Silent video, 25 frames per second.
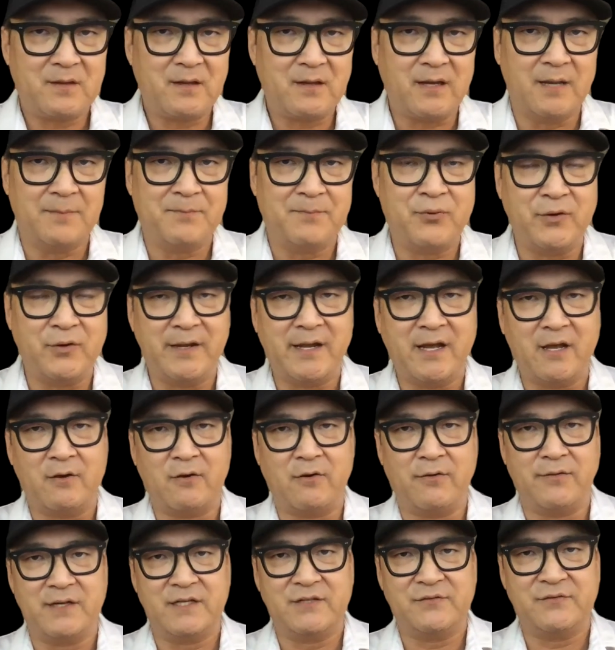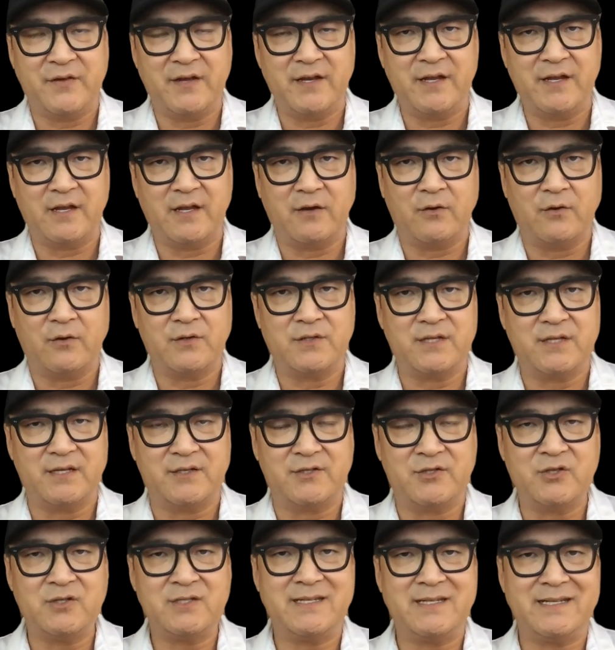in putting out all these videos is
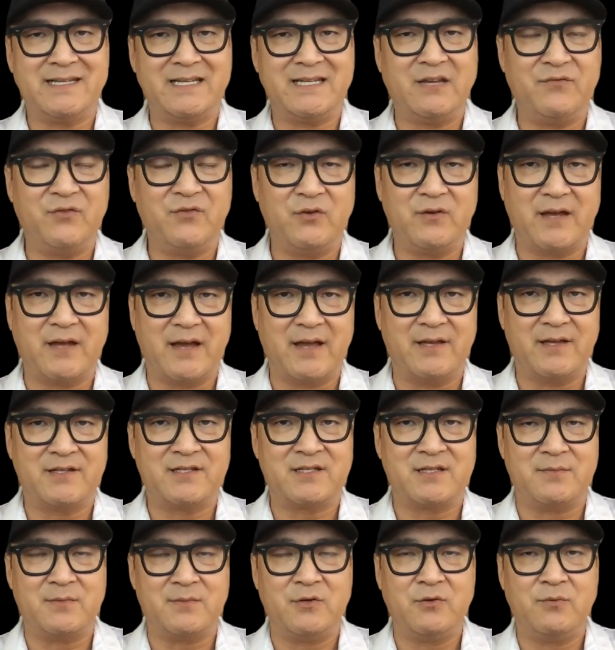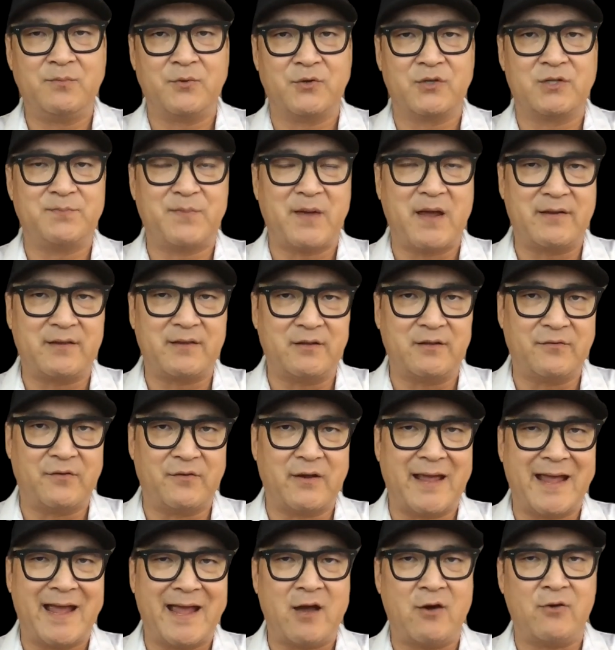just to give you guys some new perspective
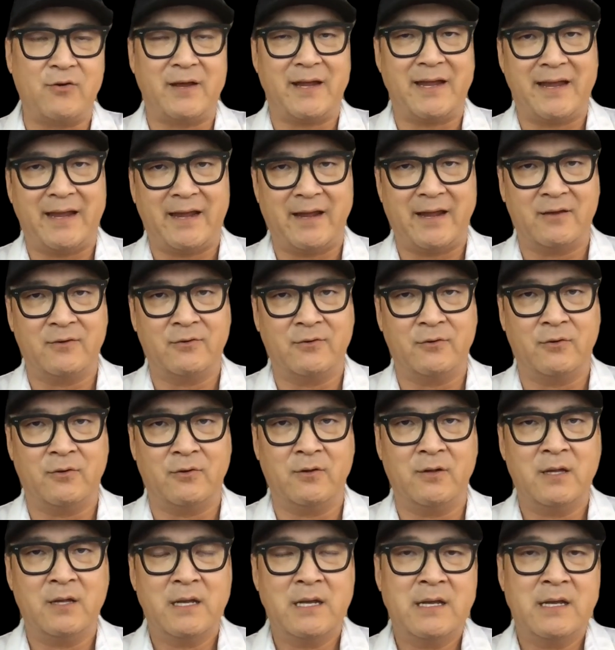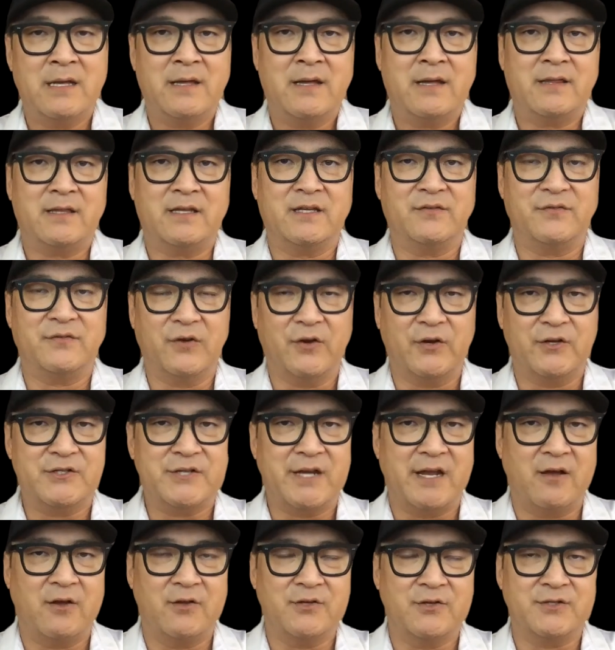on how to handle these very
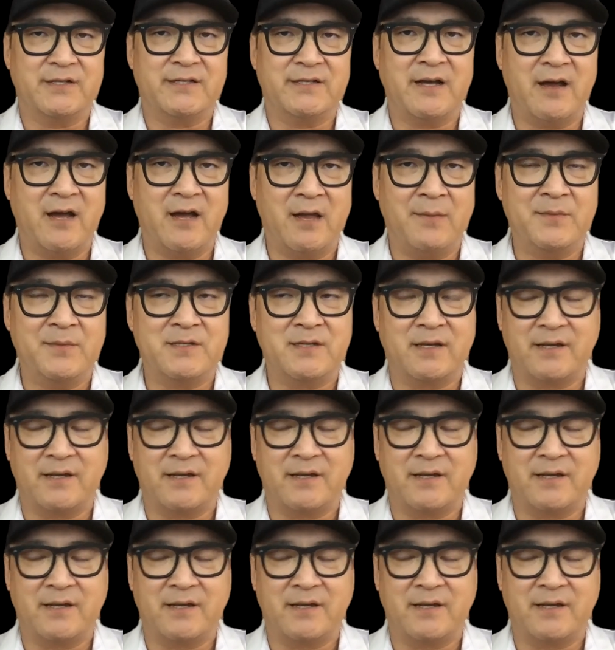challenging times.